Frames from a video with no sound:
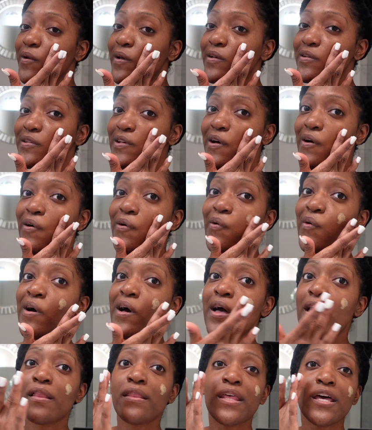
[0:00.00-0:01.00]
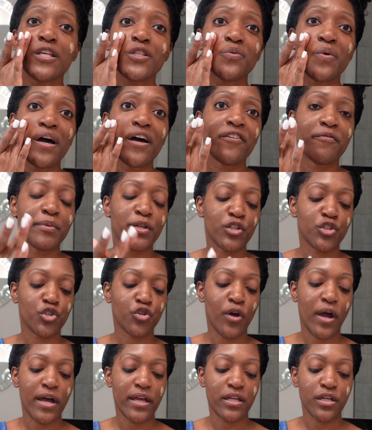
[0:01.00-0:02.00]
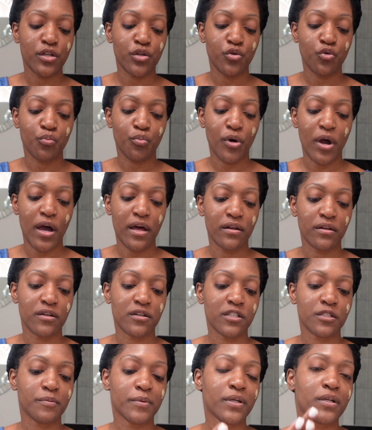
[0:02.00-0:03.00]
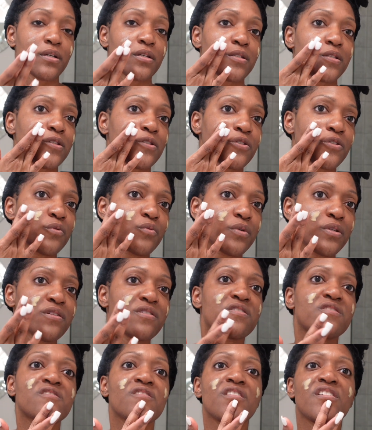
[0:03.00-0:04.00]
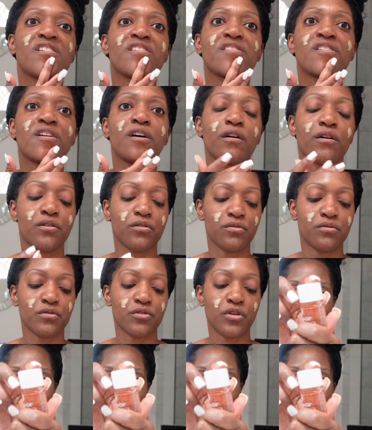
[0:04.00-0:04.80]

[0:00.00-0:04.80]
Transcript: So that's why I've been trying new products, because this one is like gone.